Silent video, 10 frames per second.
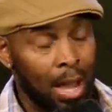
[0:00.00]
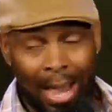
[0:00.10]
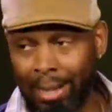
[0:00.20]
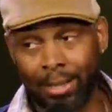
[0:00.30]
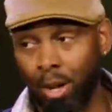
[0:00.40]

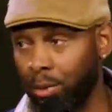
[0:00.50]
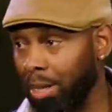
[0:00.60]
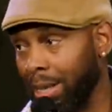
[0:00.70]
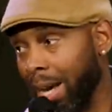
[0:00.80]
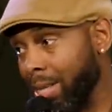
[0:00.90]
I had a
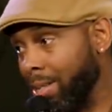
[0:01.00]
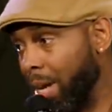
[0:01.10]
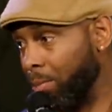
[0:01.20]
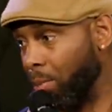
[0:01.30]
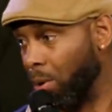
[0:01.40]
donut last
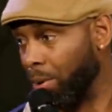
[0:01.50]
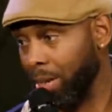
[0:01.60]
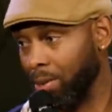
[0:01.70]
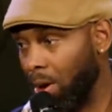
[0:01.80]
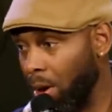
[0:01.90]
night, bro.
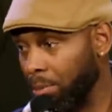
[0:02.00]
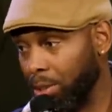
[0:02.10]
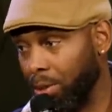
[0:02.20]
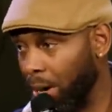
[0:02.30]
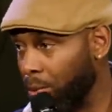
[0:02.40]
That's all. I'm
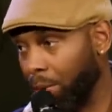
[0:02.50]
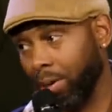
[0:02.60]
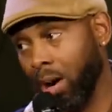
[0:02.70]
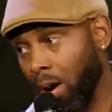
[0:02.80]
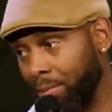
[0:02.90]
just trying to
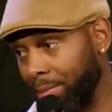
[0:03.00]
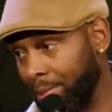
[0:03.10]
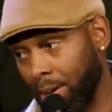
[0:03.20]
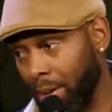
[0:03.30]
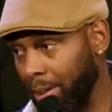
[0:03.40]
work it off.
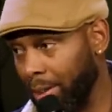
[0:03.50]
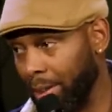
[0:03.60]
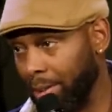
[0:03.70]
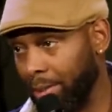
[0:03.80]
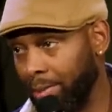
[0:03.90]
That's all it
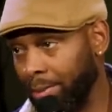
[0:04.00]
is.